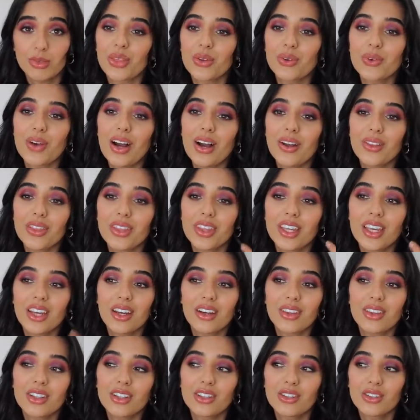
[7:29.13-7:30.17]
Throughout the
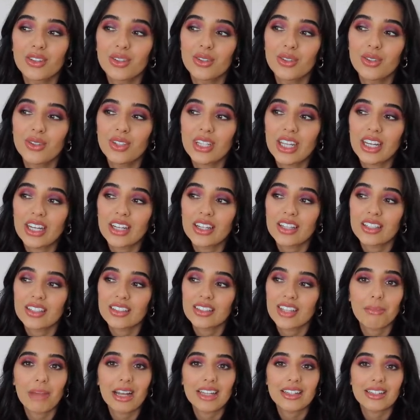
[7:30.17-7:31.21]
other two
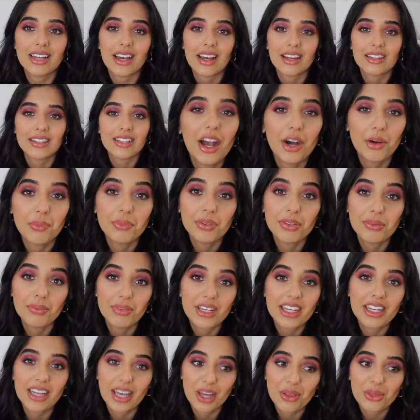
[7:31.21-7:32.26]
years, my dad helped
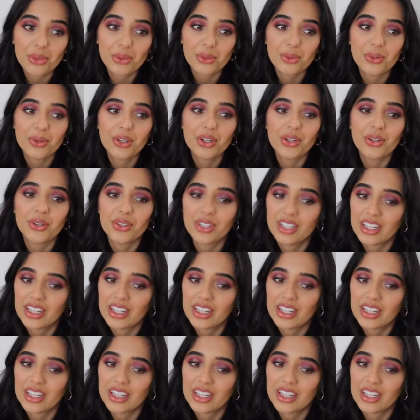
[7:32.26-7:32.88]
me get through uni.